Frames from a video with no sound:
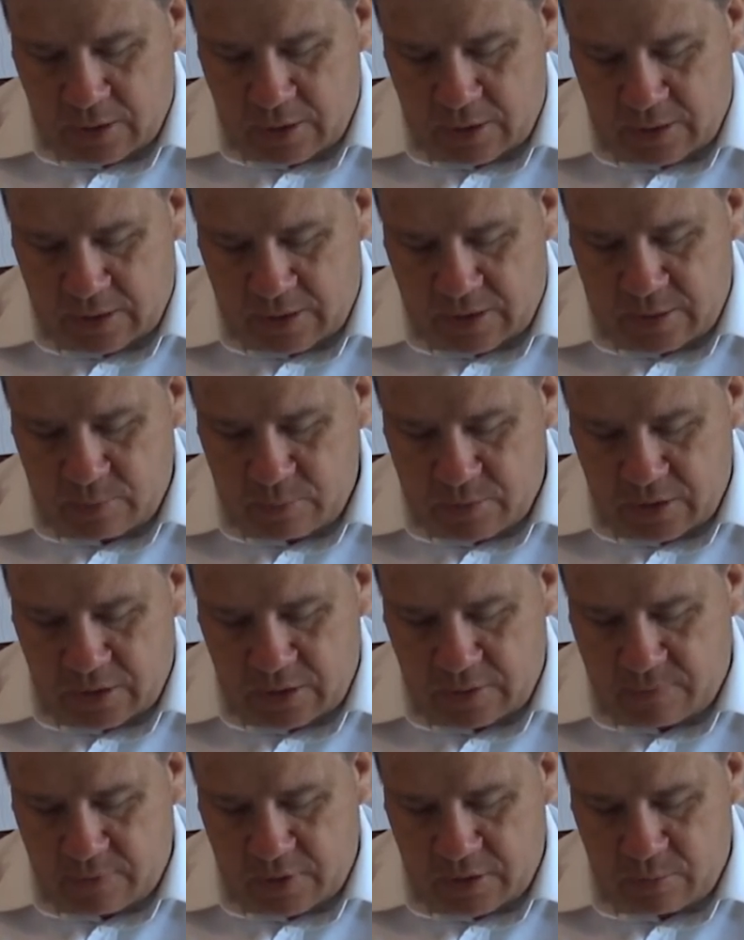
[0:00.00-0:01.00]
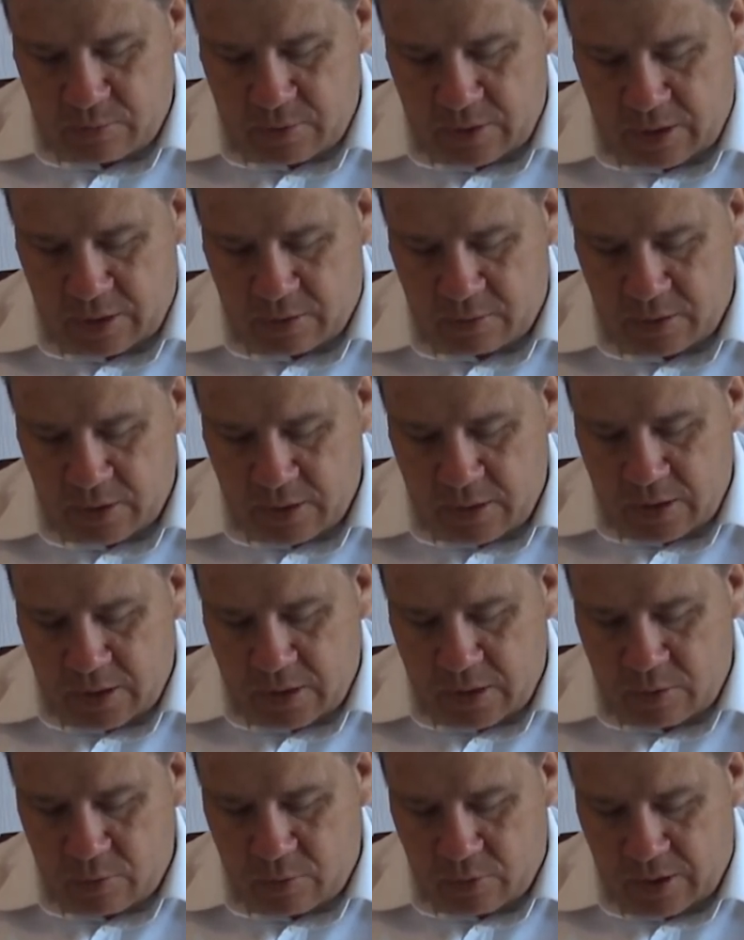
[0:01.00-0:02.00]
Let him deliver him now
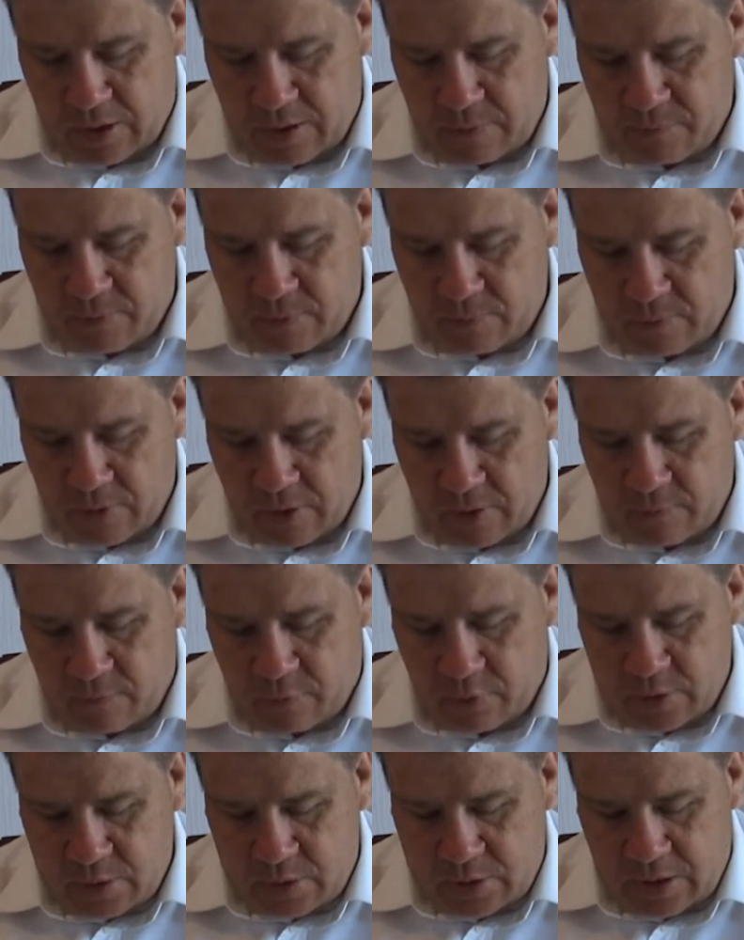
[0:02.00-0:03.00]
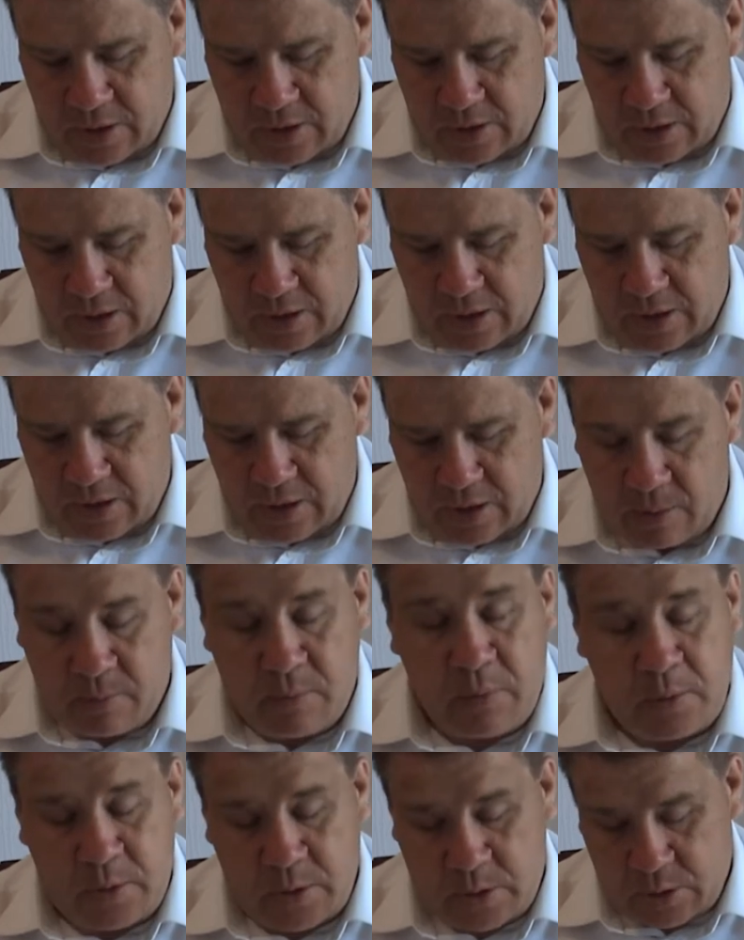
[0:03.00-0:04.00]
you will have him, for he said, I
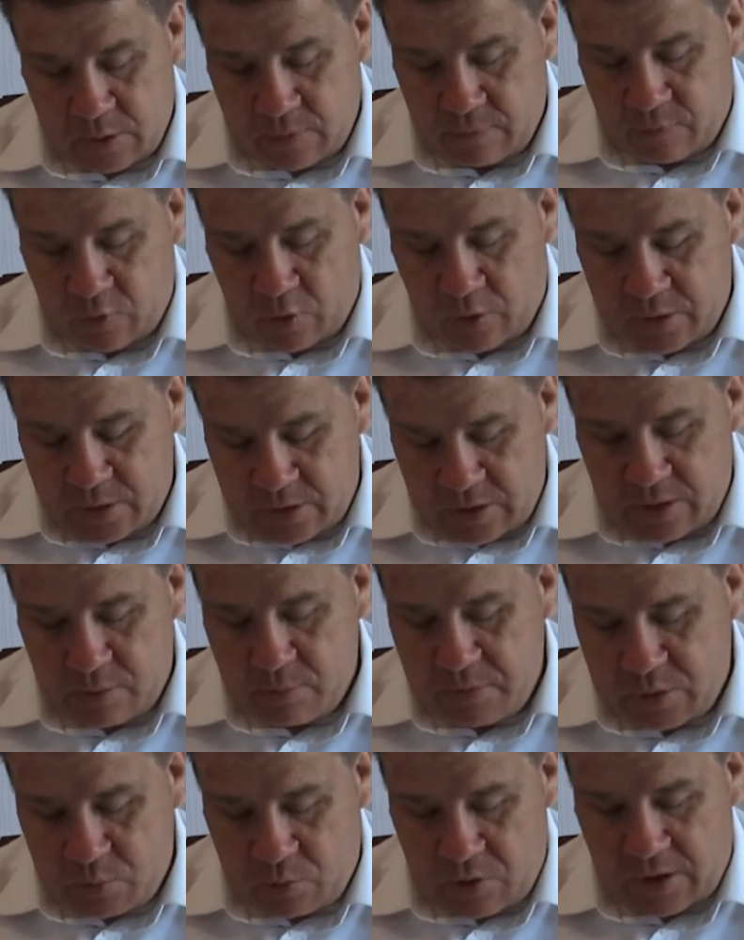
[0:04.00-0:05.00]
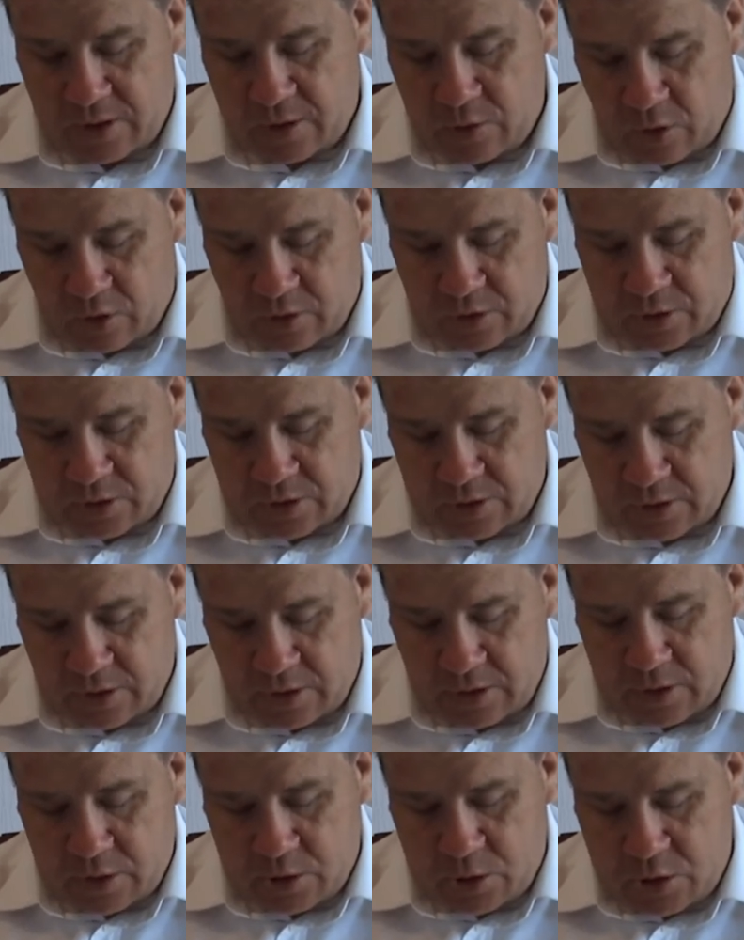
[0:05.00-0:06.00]
am the Son of God. His enemies were acknowledging
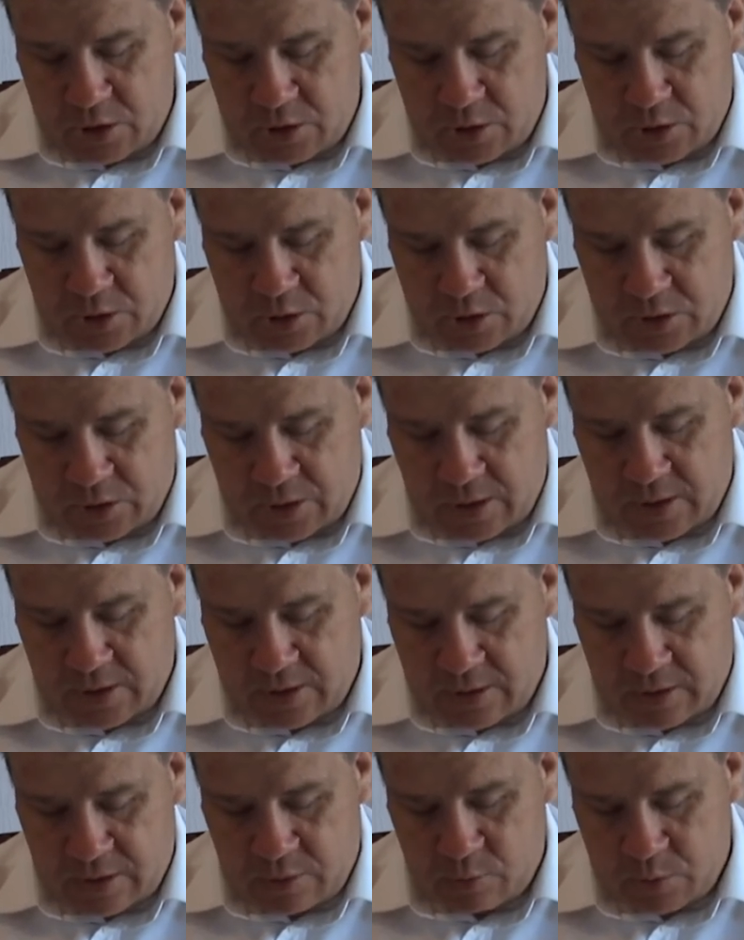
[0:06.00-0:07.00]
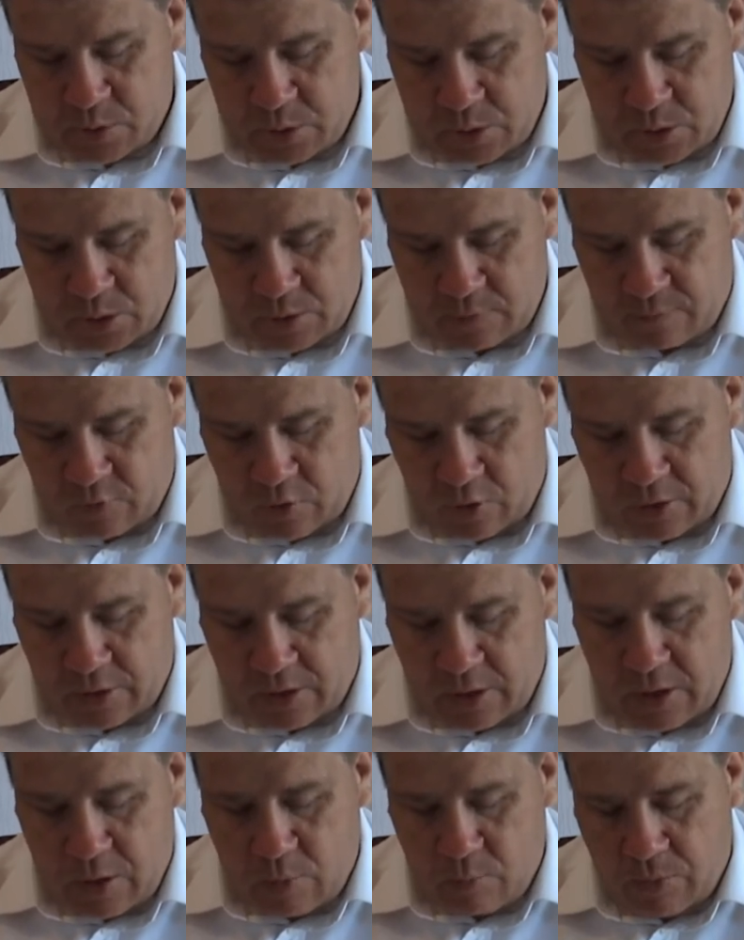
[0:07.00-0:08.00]
Jesus said that he was the Son of
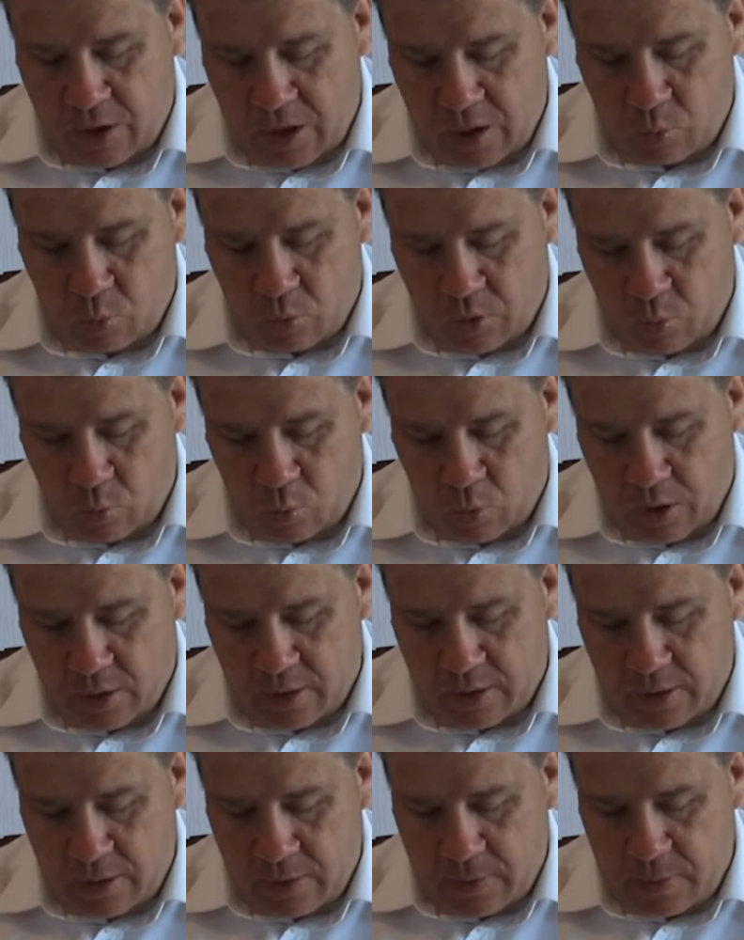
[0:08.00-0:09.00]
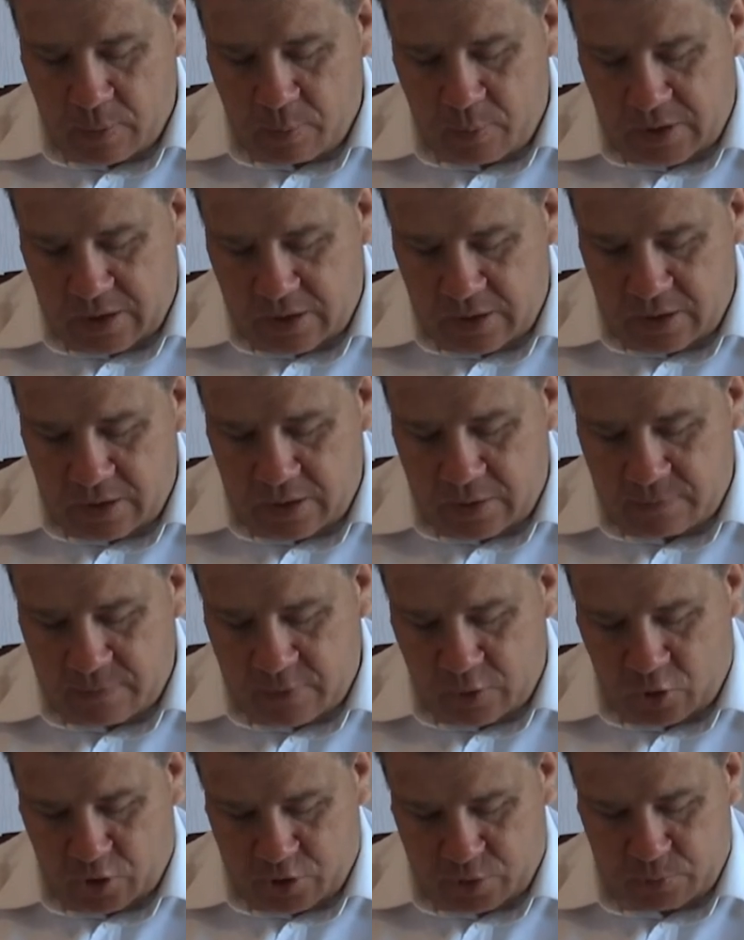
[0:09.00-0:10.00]
God. Mark 1 1, the beginning of
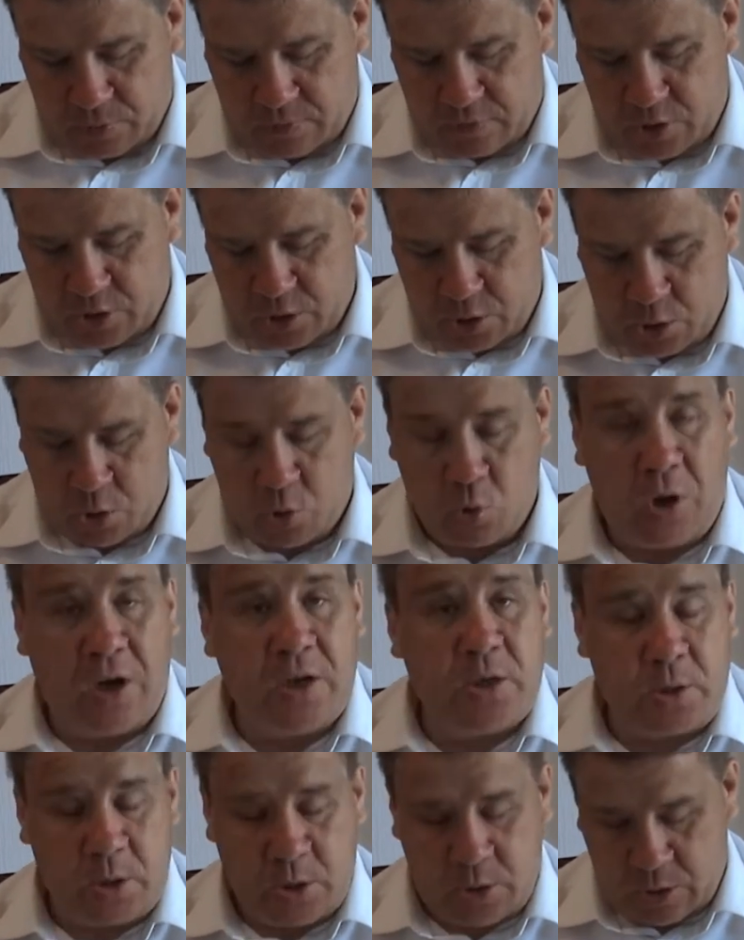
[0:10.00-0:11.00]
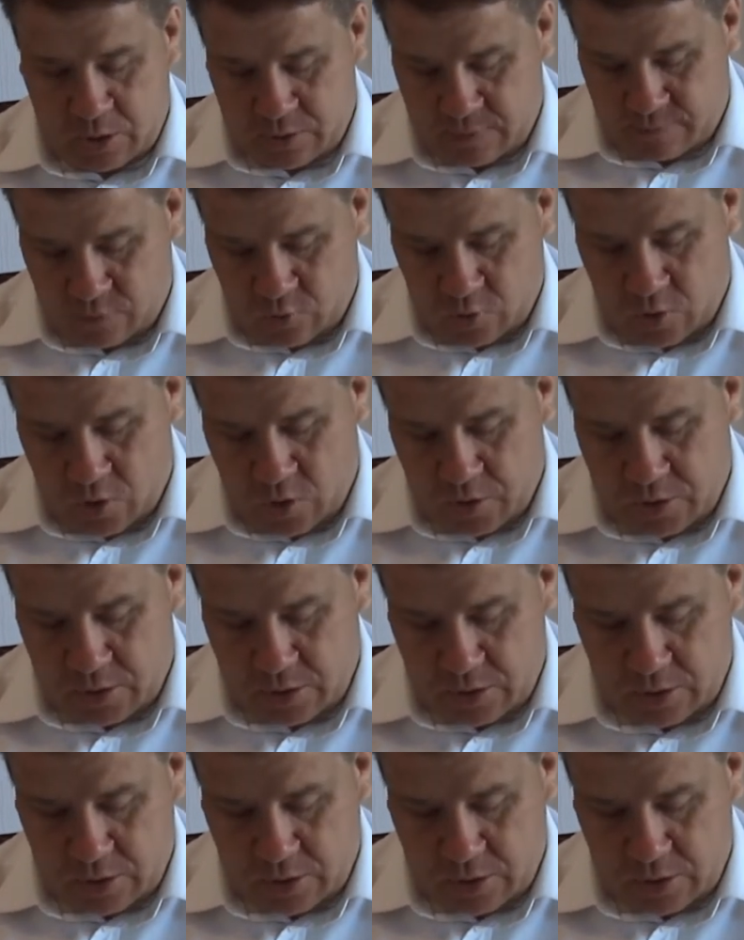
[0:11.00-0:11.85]
the gospel of Jesus Christ, the Son of God.